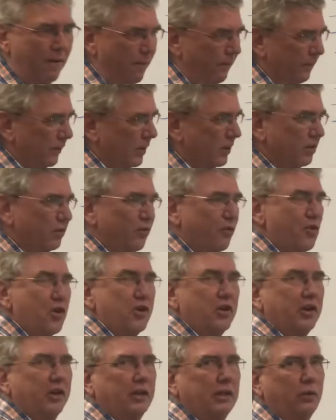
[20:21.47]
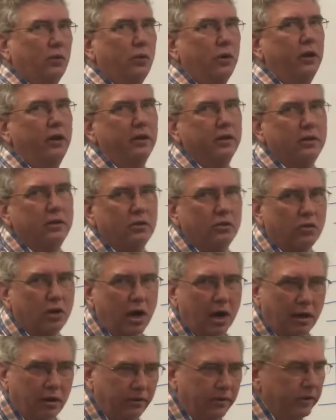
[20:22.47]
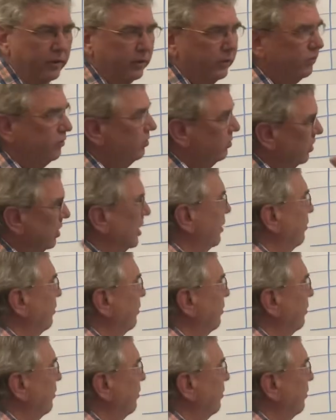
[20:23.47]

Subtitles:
because if you can get to where you can draw this, you're going